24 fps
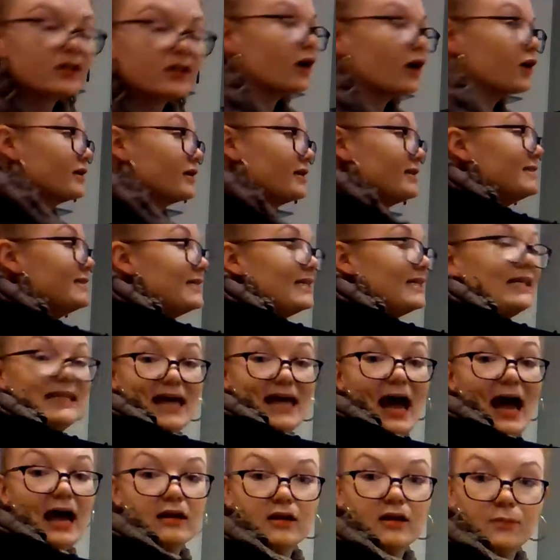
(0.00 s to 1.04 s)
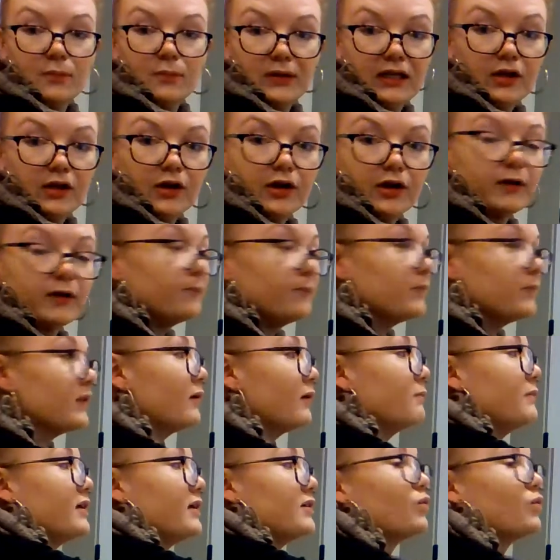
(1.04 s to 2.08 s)
already did that up here
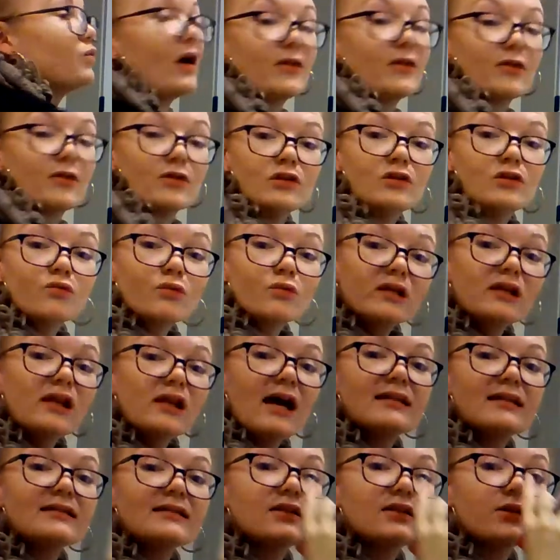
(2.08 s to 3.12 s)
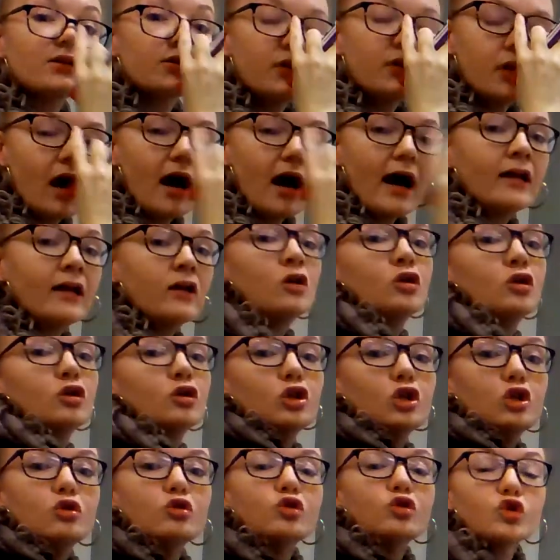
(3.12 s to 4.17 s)
because whether you realize it or not,
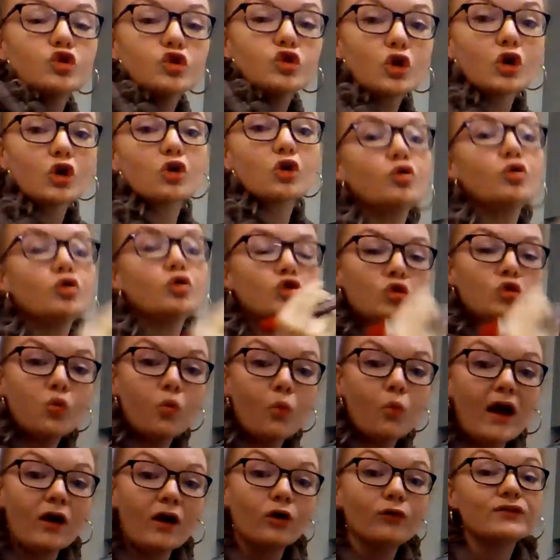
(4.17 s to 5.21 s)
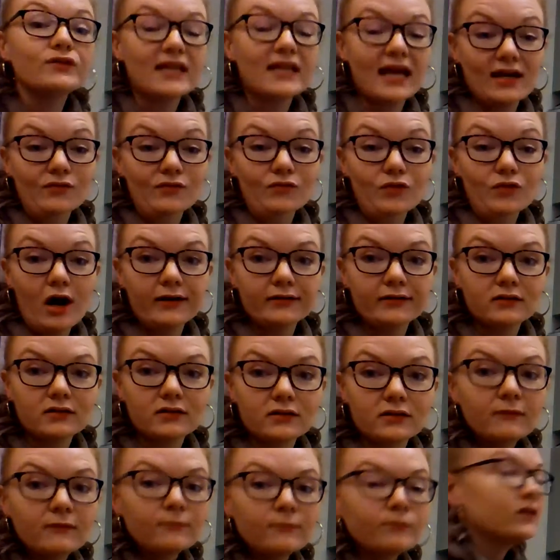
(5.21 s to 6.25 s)
you circled 12 10 rods.
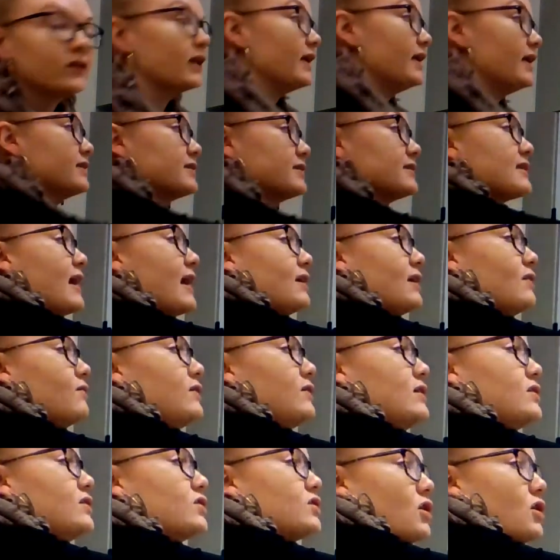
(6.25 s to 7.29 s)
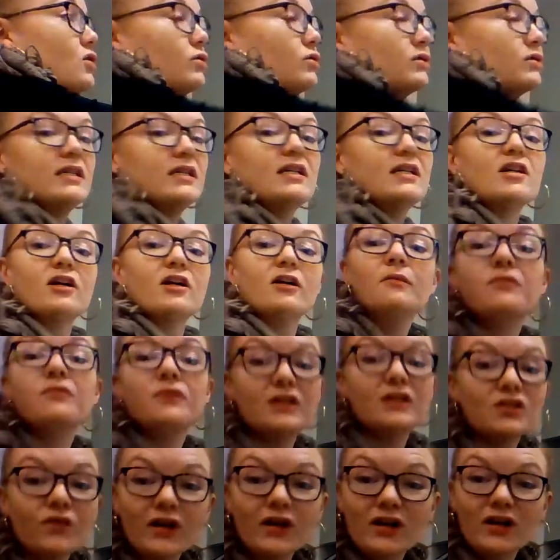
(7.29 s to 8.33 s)
Inside of these circles here,
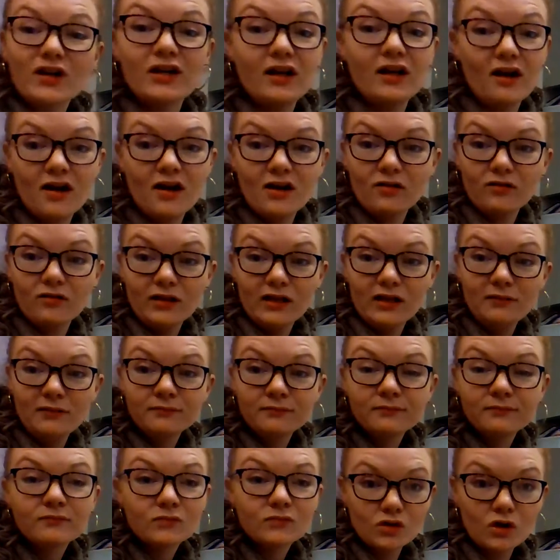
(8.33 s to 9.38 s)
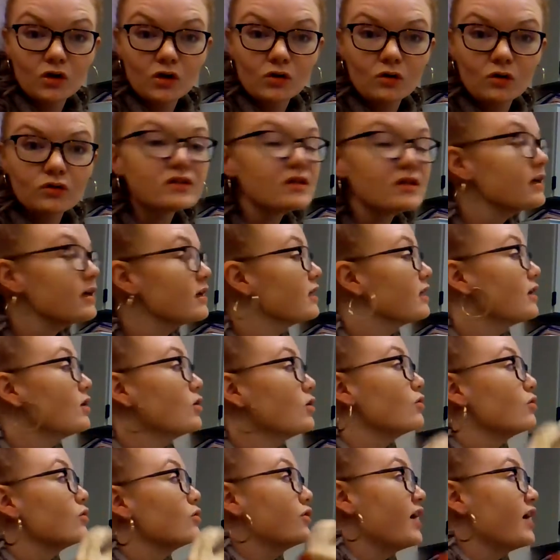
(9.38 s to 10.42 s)
these very ugly circles,
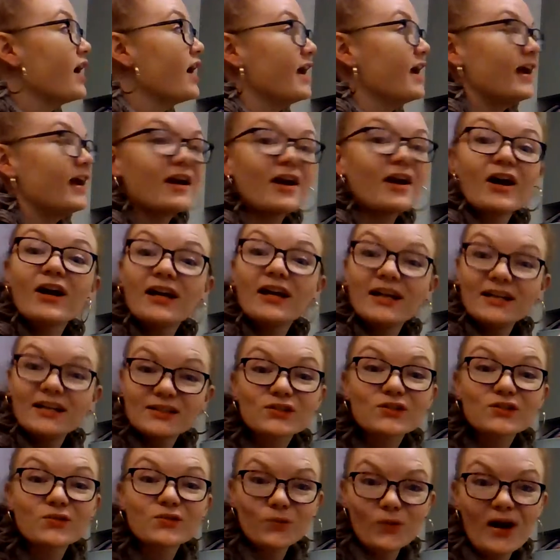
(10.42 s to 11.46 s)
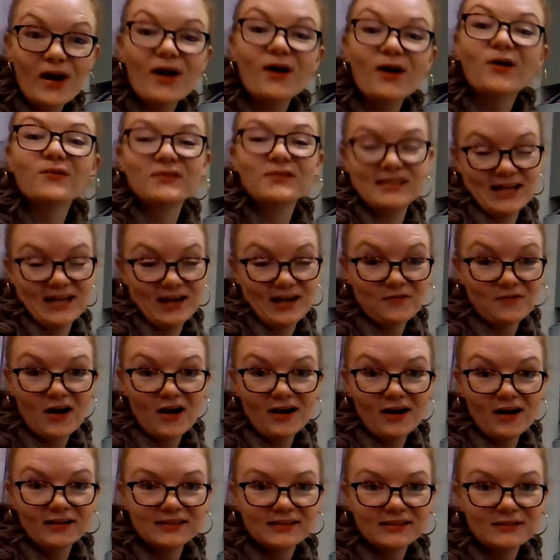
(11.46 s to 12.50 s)
there is 12 10
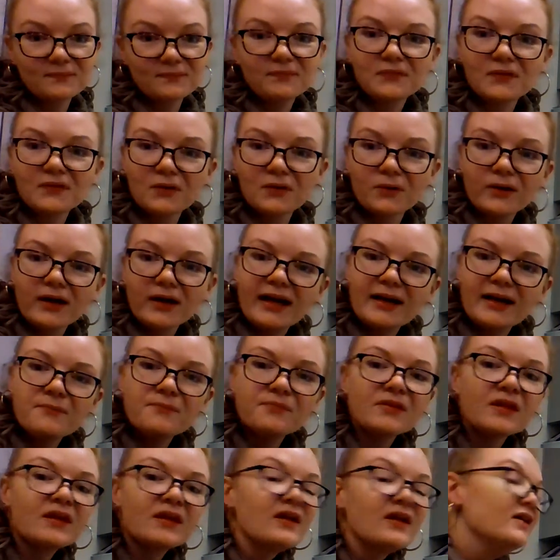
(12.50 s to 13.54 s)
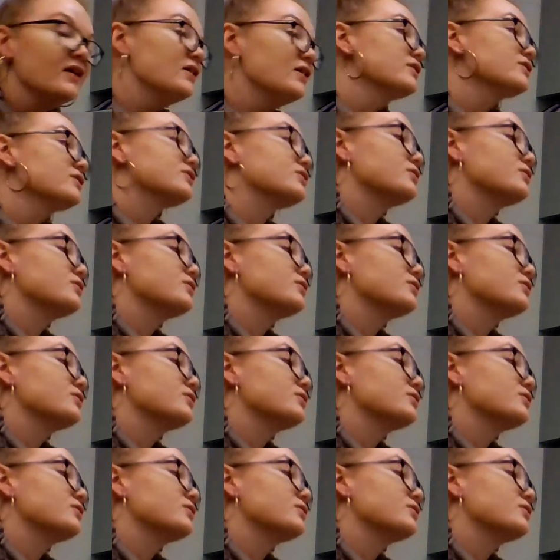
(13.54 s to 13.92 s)
rods, okay? So